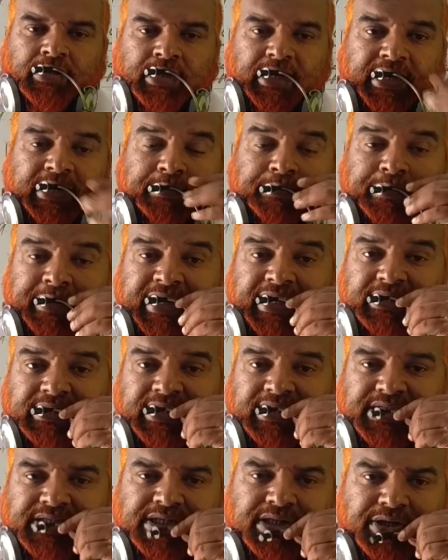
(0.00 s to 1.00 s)
And by
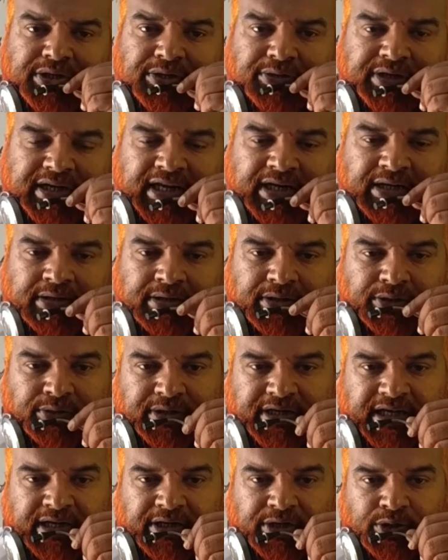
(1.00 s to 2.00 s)
this you can
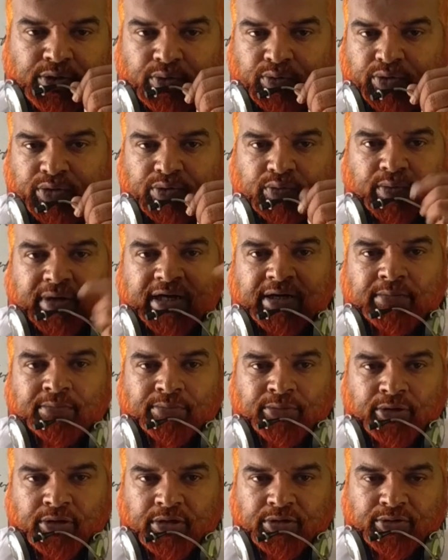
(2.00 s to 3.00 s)
use
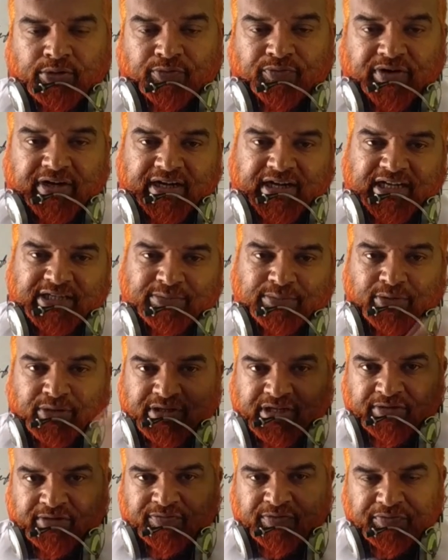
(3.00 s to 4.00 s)
one bull to fertilize
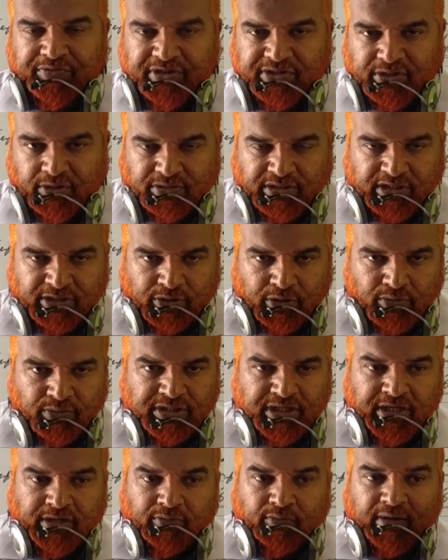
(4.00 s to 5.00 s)
more than 50,000
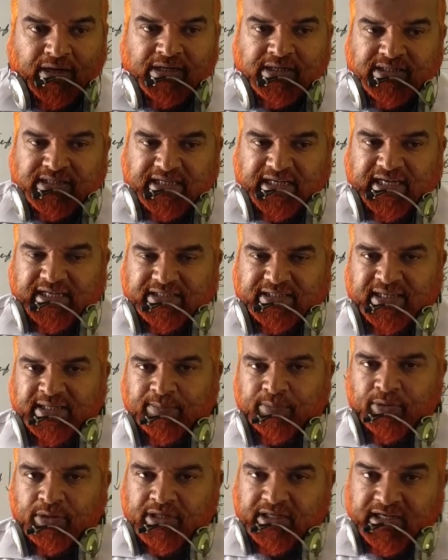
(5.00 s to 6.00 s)
cows. One
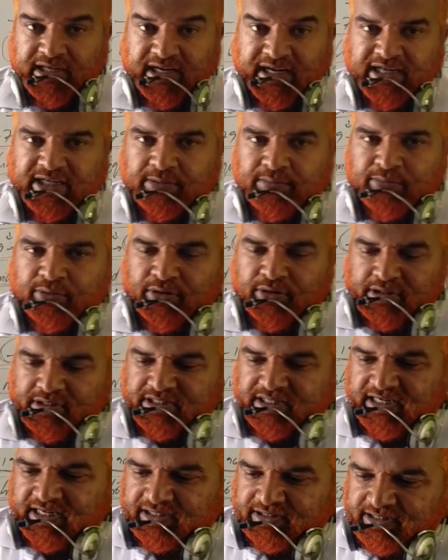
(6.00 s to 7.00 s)
selected bull, elite bull,
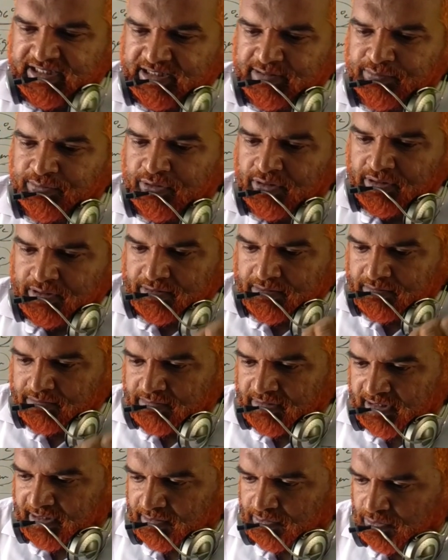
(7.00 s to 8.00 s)
selected bull,
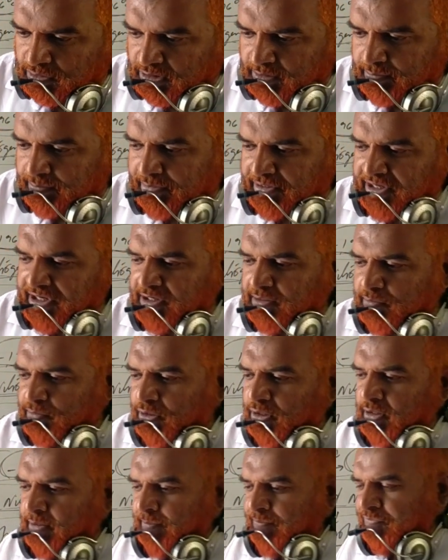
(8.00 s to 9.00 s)
the good breed
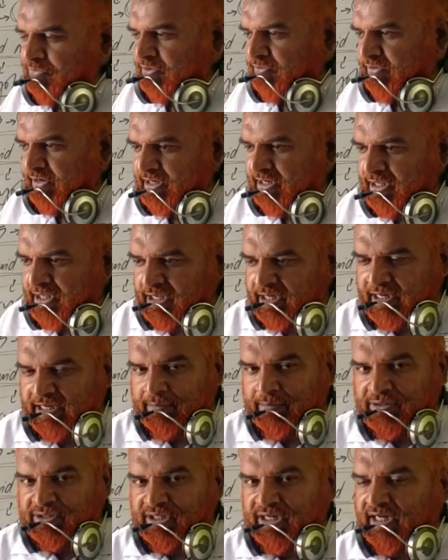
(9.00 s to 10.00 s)
bull, right,
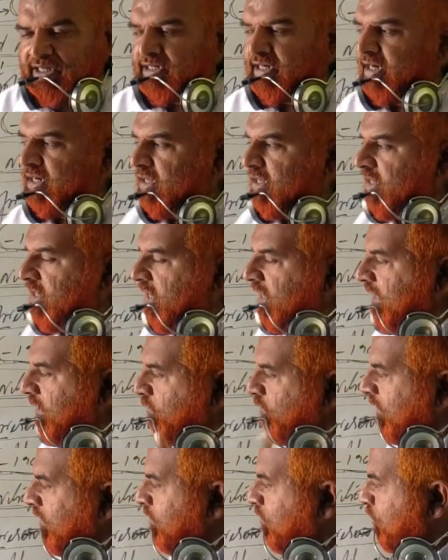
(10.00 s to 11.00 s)
can be selected,
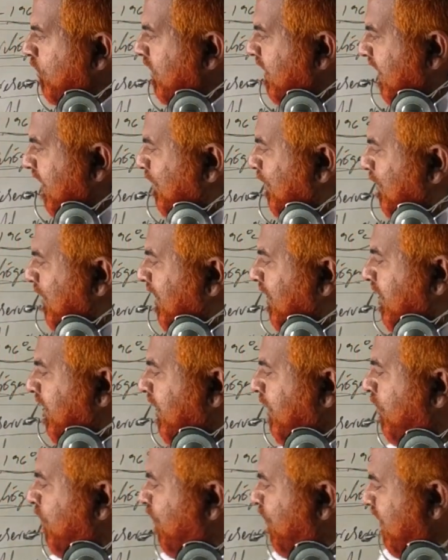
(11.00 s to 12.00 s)
and one bull can be
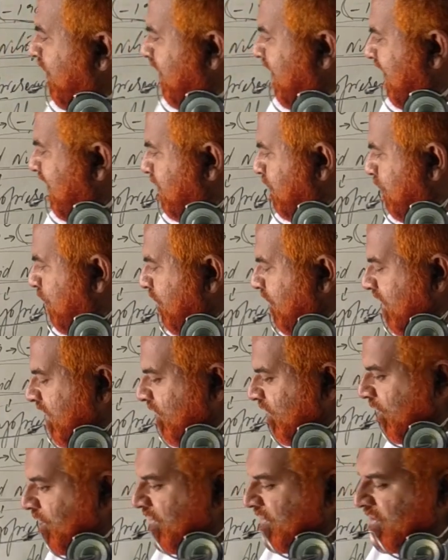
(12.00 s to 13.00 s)
maintained to fertilize more
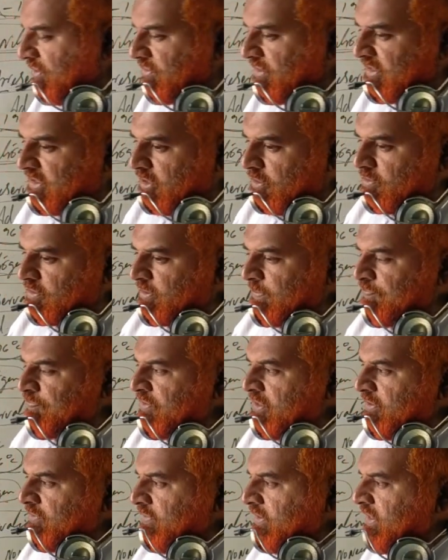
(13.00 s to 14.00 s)
than 50,000
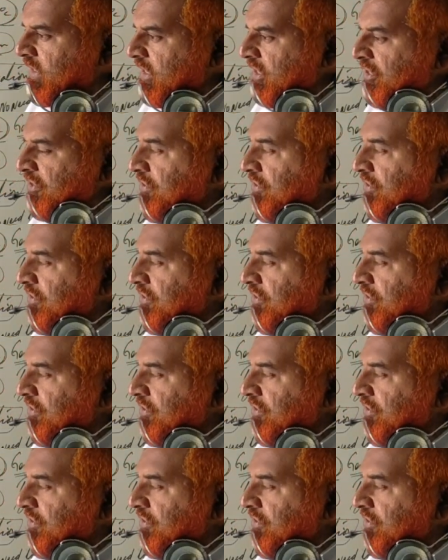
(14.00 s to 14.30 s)
cows. Right?